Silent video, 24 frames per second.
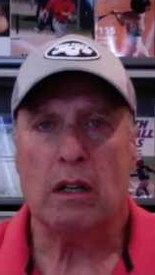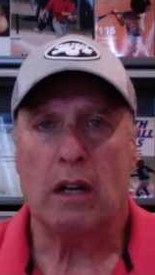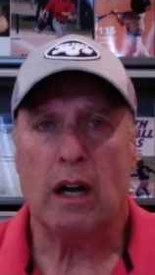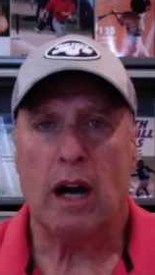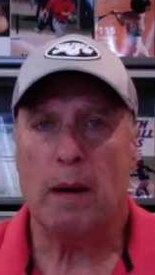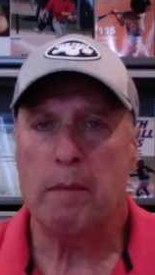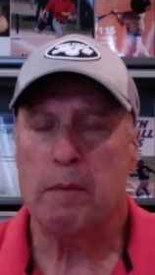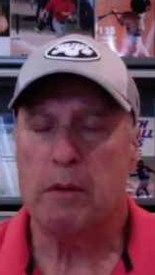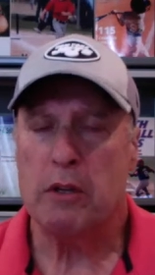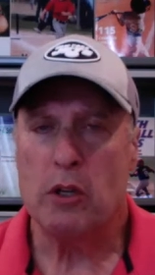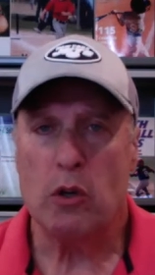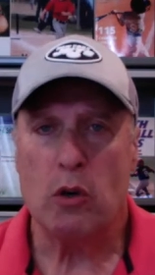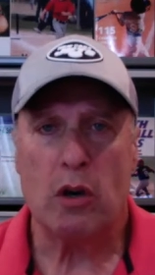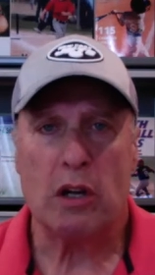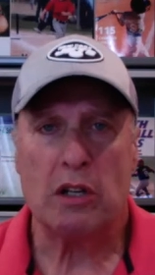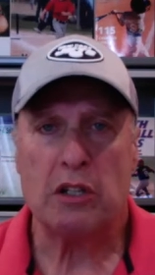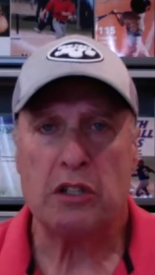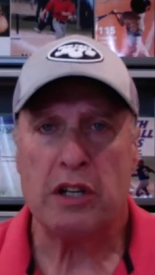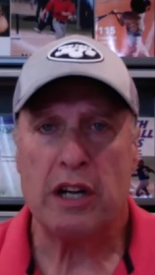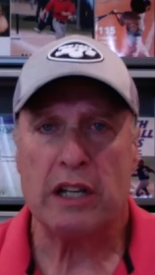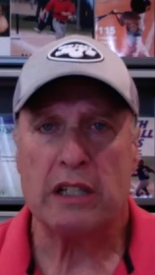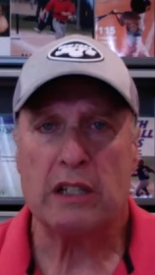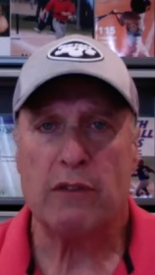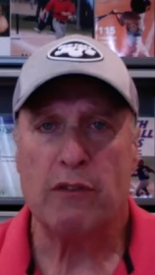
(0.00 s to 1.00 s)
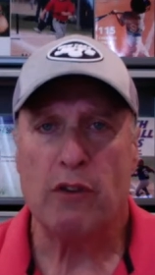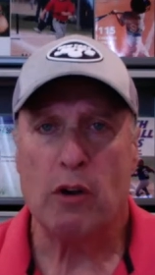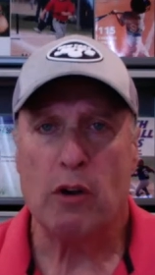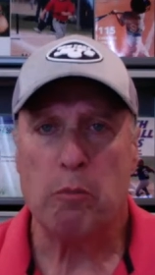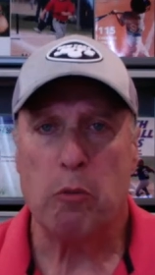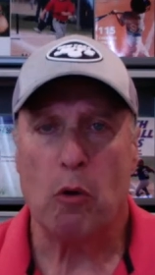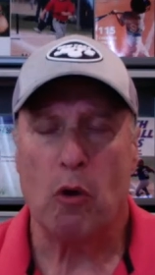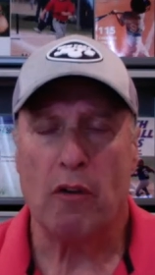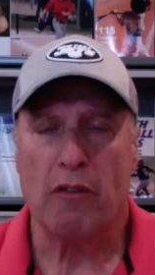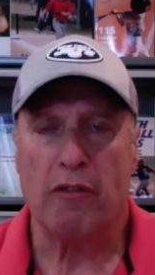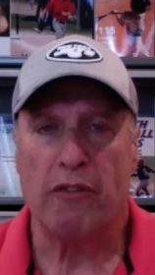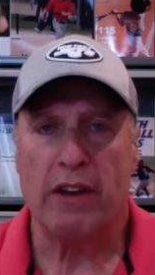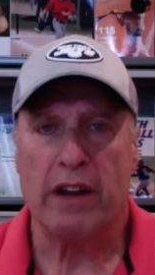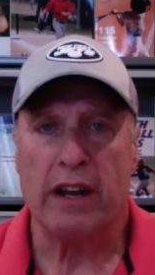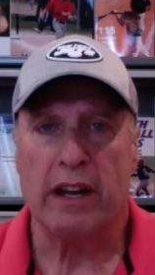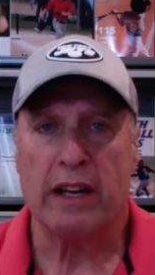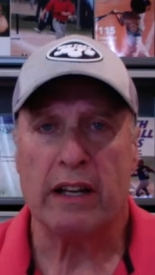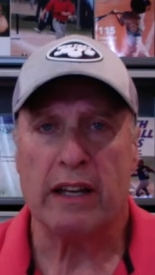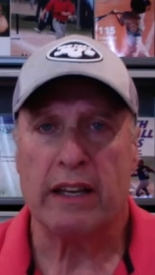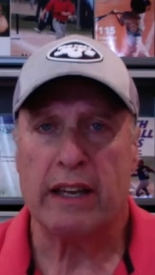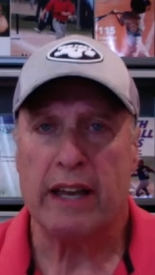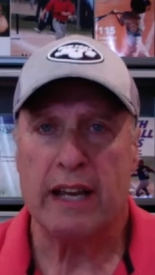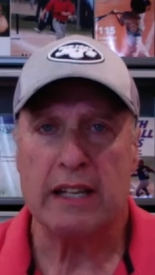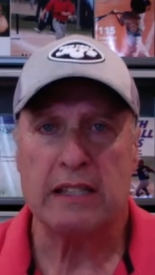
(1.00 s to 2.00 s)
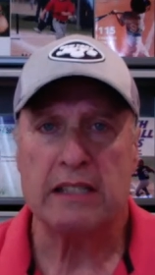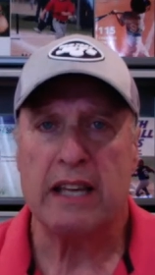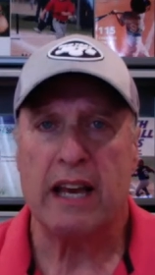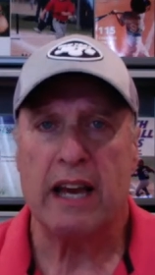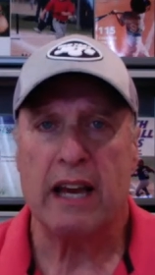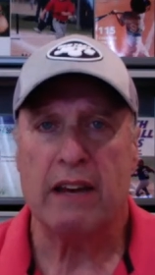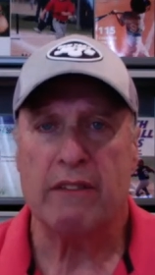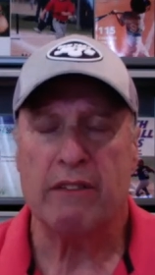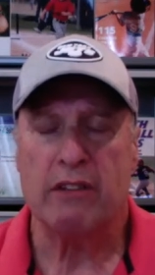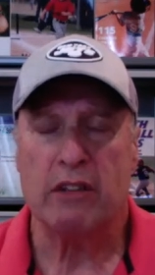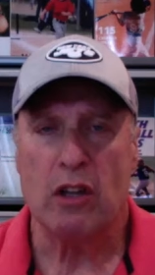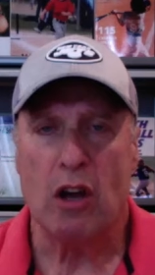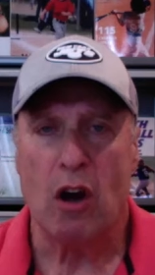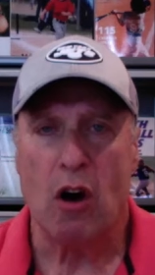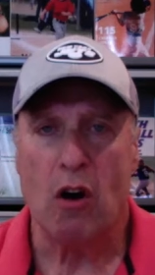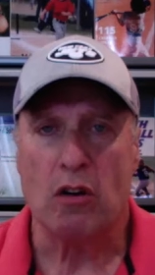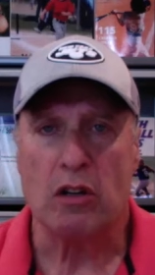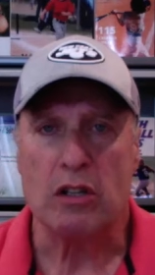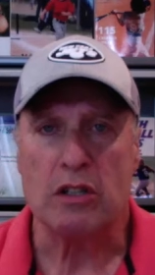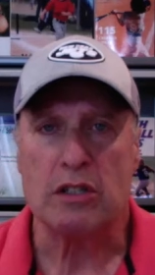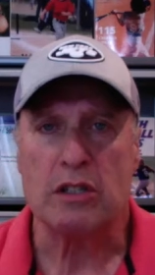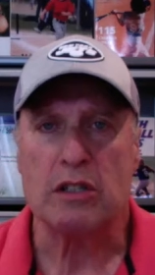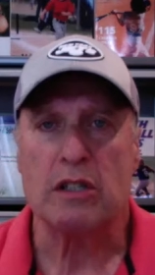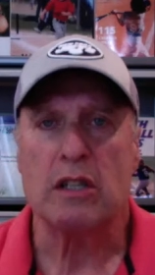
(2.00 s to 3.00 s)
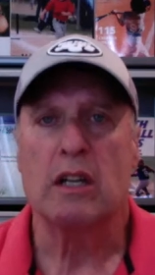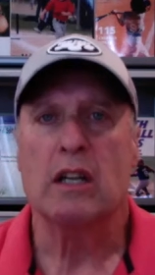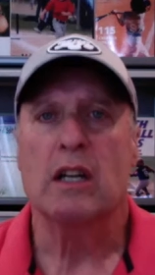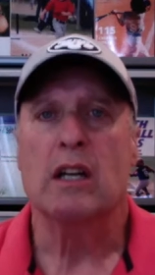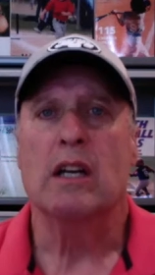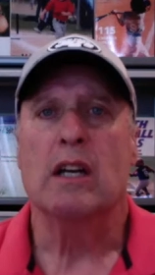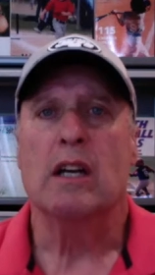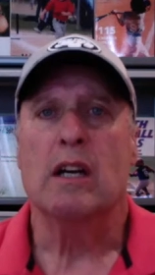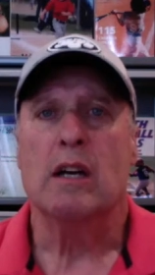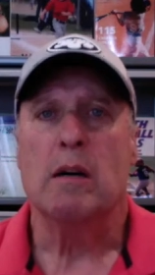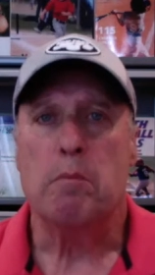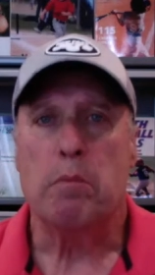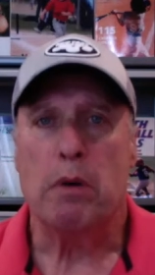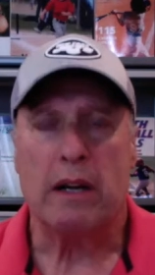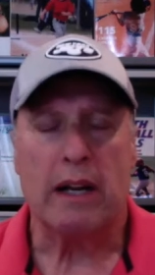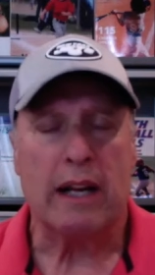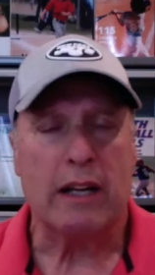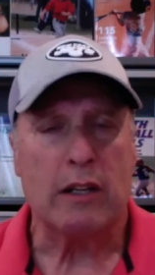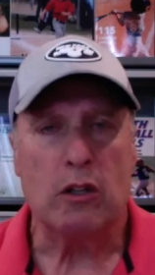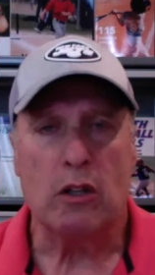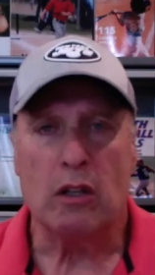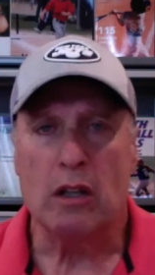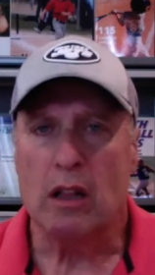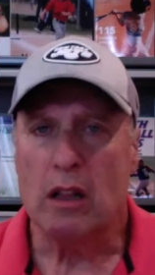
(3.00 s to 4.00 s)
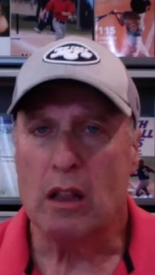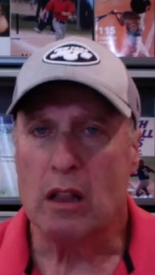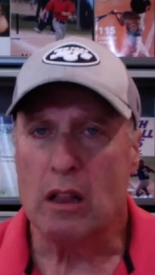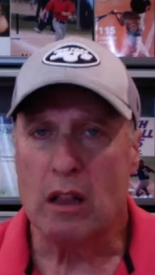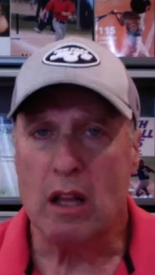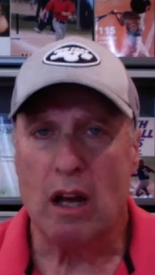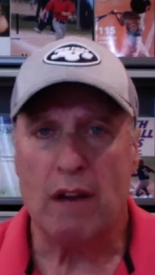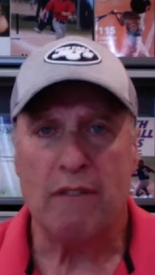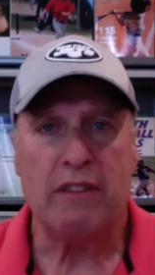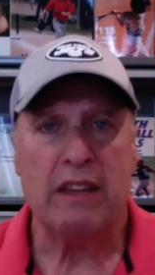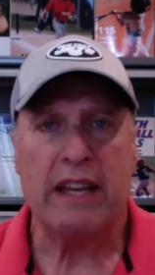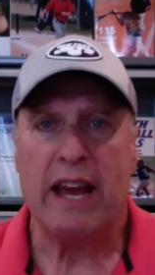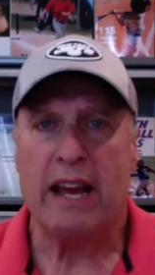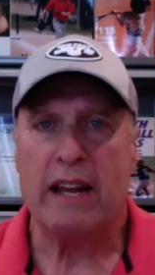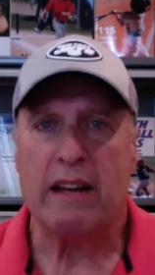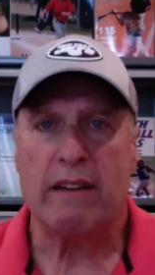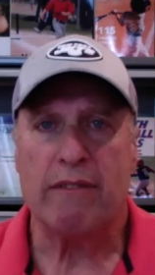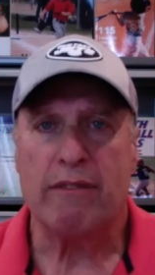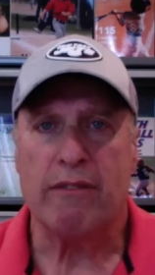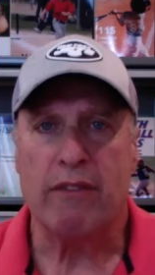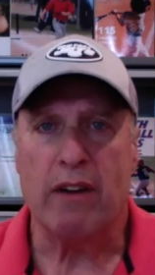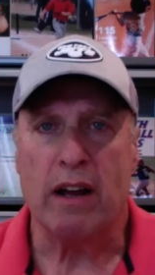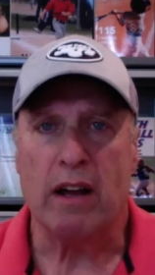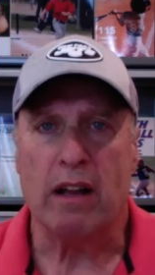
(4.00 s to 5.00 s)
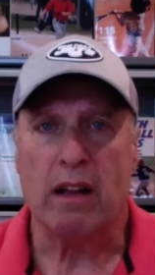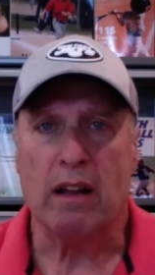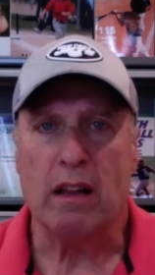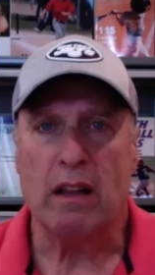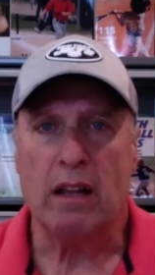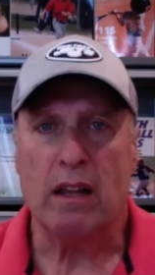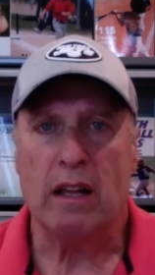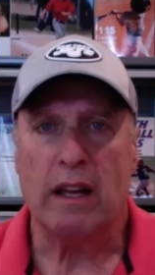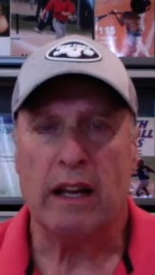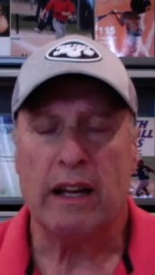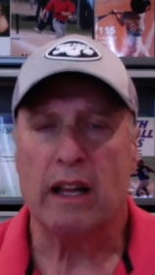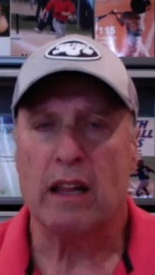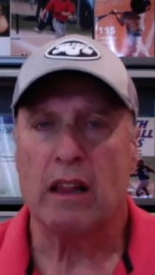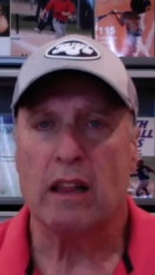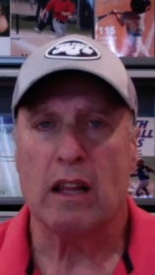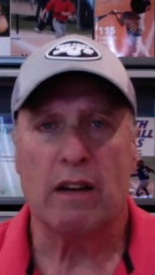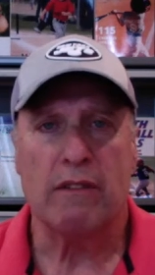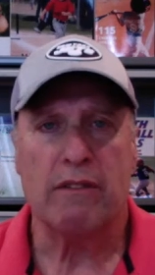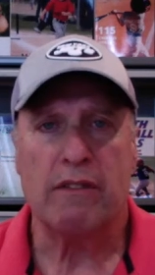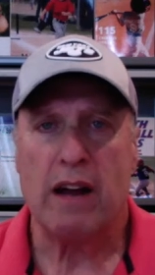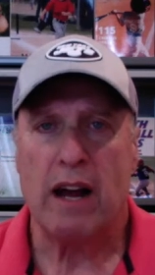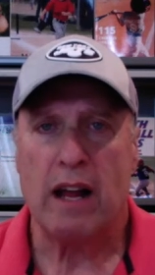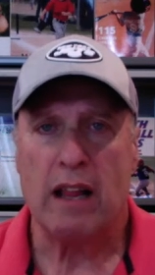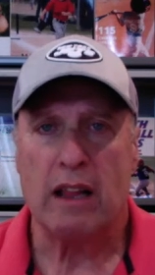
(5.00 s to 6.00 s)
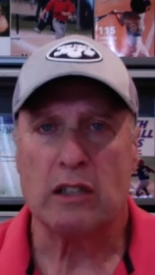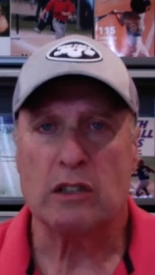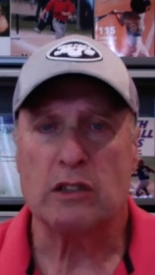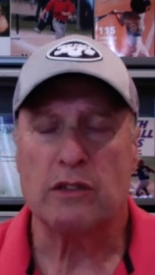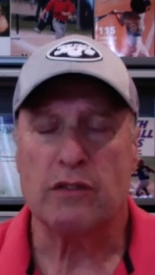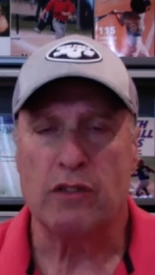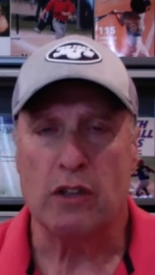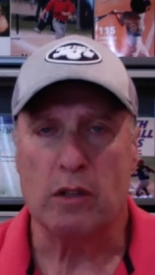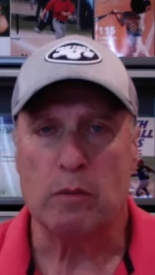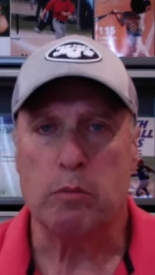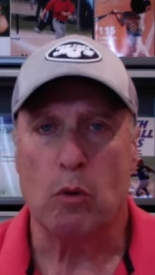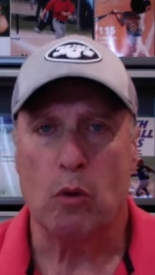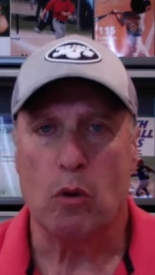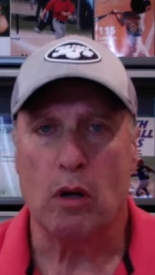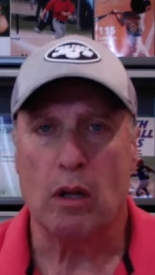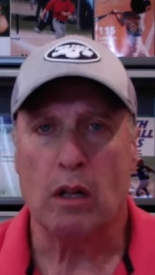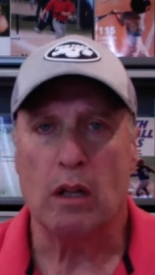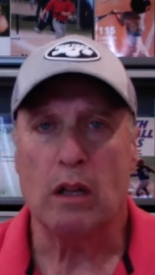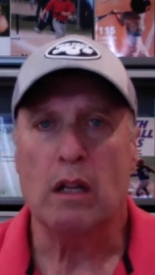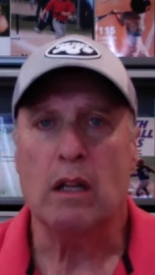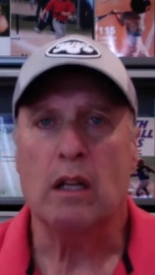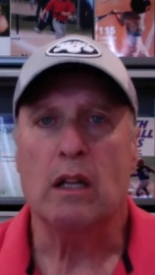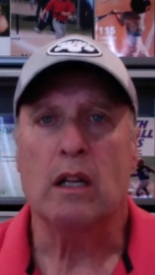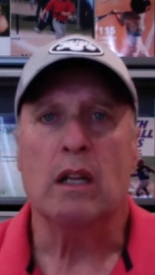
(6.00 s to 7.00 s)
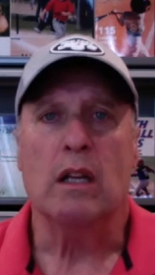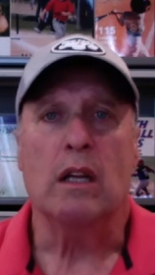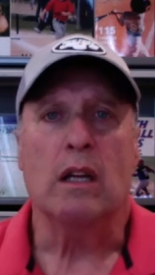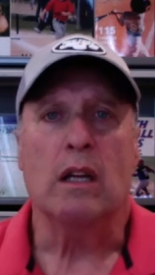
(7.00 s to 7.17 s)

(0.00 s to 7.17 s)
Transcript: I'm a New York Jets football fan, in case you haven't noticed, but I love the NFL and I love college football.